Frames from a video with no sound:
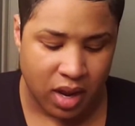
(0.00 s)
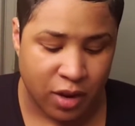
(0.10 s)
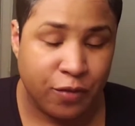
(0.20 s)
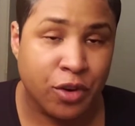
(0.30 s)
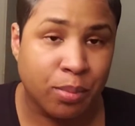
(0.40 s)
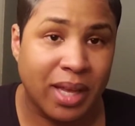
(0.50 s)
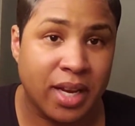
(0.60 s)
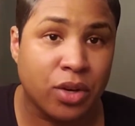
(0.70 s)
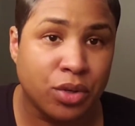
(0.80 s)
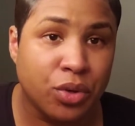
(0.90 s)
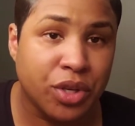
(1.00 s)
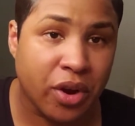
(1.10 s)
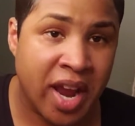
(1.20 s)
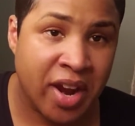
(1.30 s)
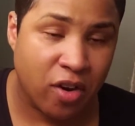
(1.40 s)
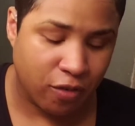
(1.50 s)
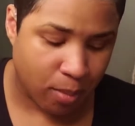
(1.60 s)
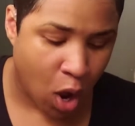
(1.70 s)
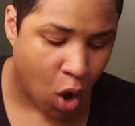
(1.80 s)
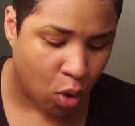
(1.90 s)
If you're planning on doing your hair from
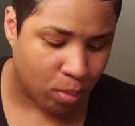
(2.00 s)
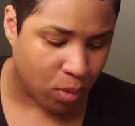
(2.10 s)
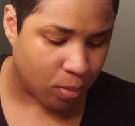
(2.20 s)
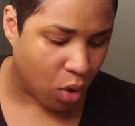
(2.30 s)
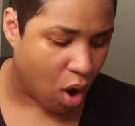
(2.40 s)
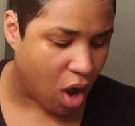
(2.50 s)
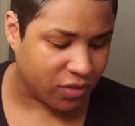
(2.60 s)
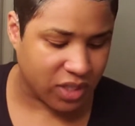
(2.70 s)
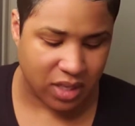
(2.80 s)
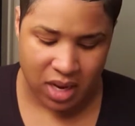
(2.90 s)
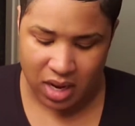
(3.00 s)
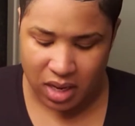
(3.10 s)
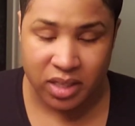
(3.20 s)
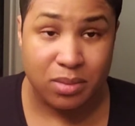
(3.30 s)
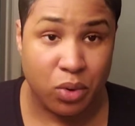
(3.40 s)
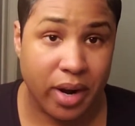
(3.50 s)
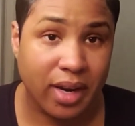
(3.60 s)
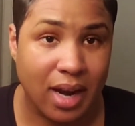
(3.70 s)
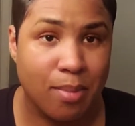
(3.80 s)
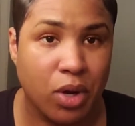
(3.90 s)
home more often, it's more
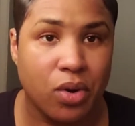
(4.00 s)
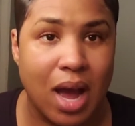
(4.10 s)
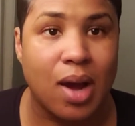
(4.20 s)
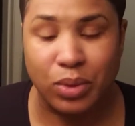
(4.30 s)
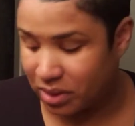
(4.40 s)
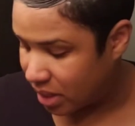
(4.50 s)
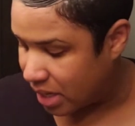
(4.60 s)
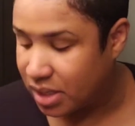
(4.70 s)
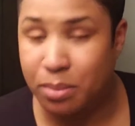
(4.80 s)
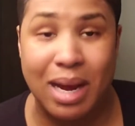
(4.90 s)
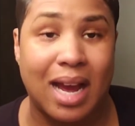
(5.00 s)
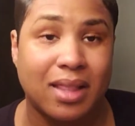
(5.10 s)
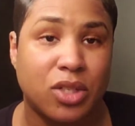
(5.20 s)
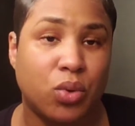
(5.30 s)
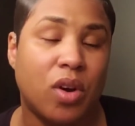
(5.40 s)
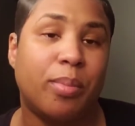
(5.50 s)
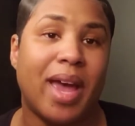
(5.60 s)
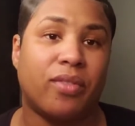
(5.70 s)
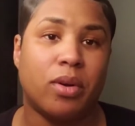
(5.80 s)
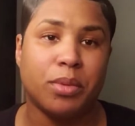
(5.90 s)
economical, I would say, to buy the 12
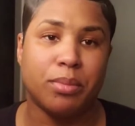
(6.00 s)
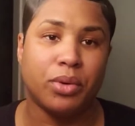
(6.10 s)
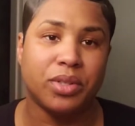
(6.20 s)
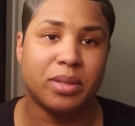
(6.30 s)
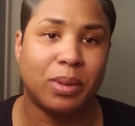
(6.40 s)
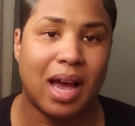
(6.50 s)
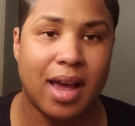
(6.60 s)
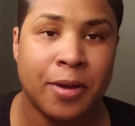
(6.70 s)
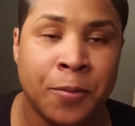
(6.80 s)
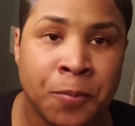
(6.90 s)
pack from the beauty supply.